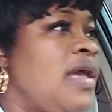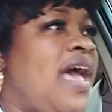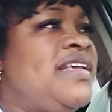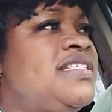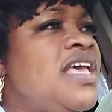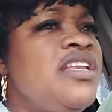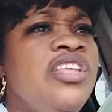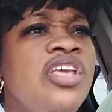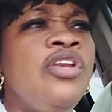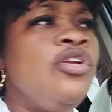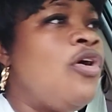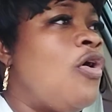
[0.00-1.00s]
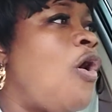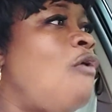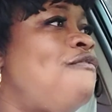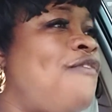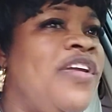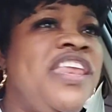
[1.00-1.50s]
I said, oh,
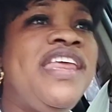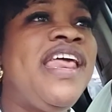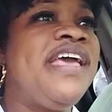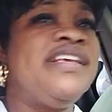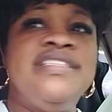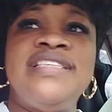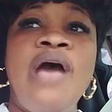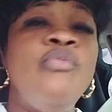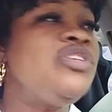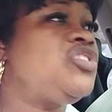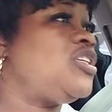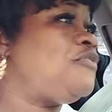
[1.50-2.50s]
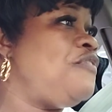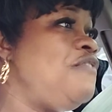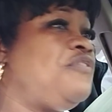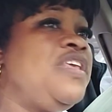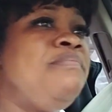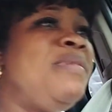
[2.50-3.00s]
funny it is, I was just
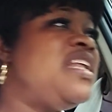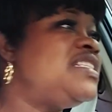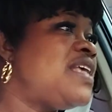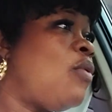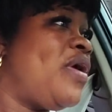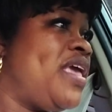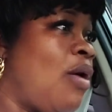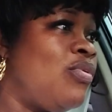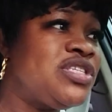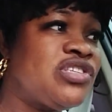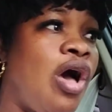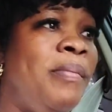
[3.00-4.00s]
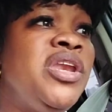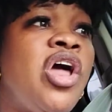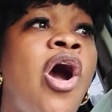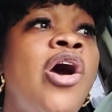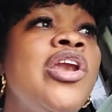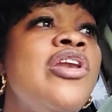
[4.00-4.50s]
15 minutes away. I was coming
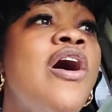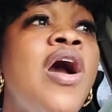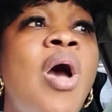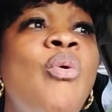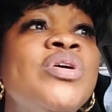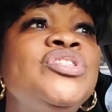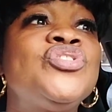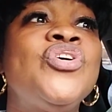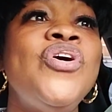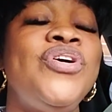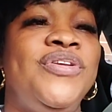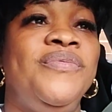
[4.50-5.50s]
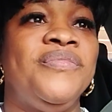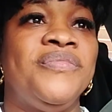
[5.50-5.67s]
all along. I was good.